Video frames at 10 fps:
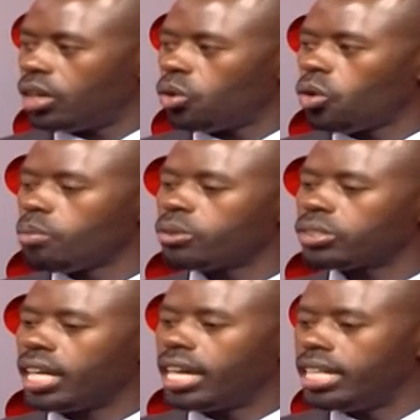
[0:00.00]

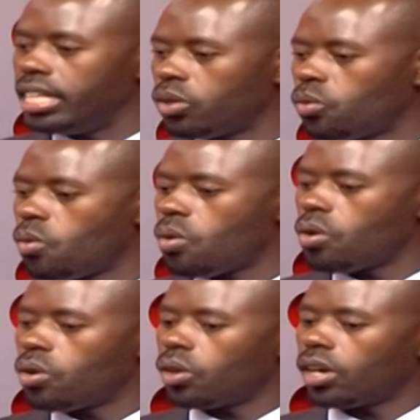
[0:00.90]
almost an
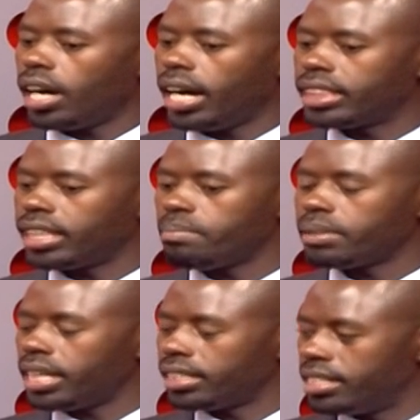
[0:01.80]
equal attempt
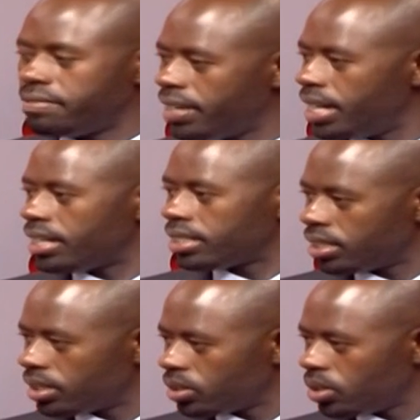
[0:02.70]
at
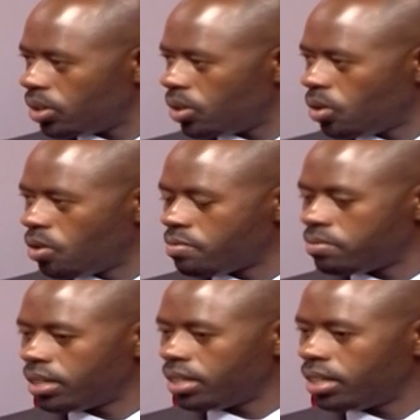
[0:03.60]
defiance of
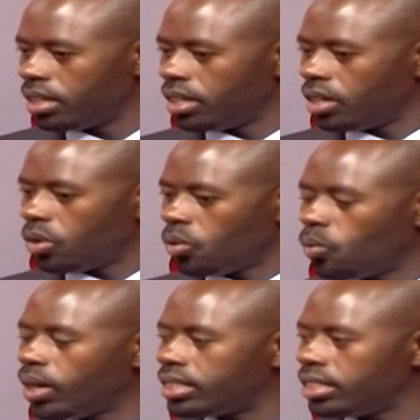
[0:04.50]
uh,
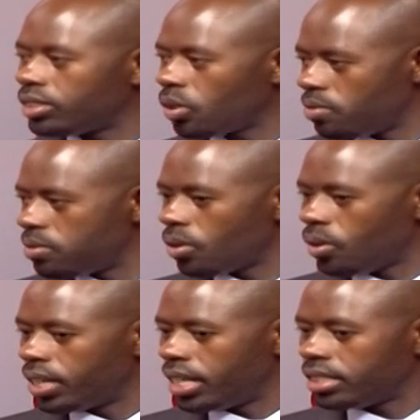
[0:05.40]
what is lawful
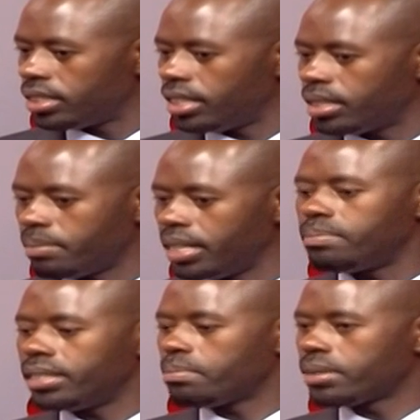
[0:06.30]
orders that might
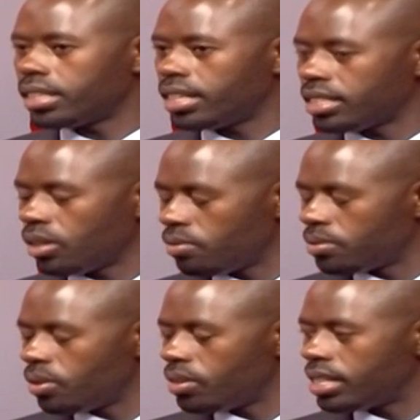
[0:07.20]
be interpreted as
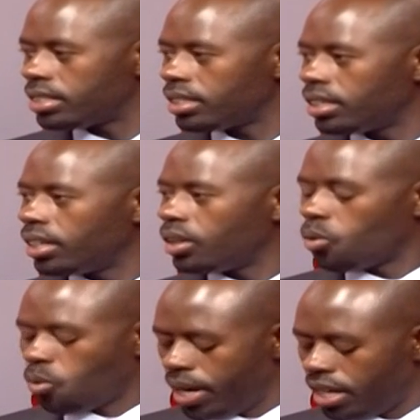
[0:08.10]
unlawful orders. Mm.
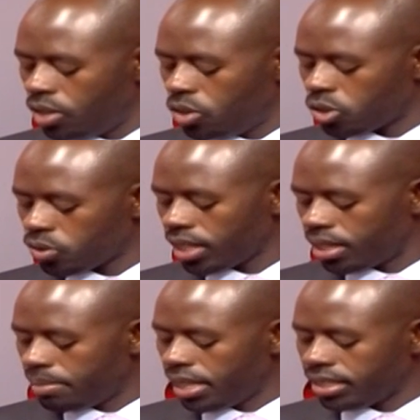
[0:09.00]
When do you strike
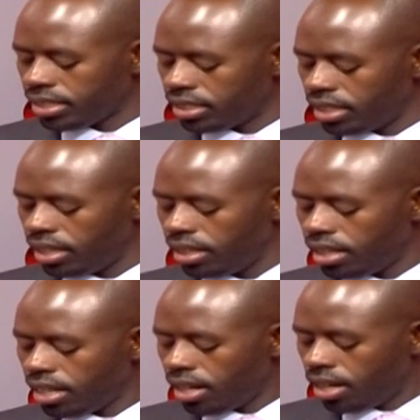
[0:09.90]
the balance and say,
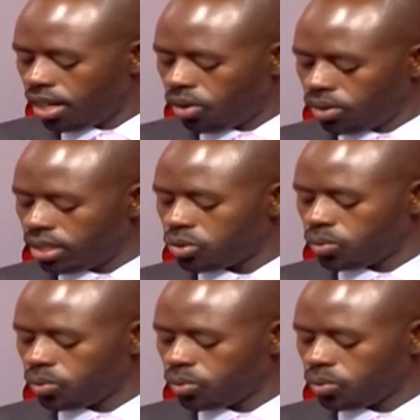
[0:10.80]
uh, on this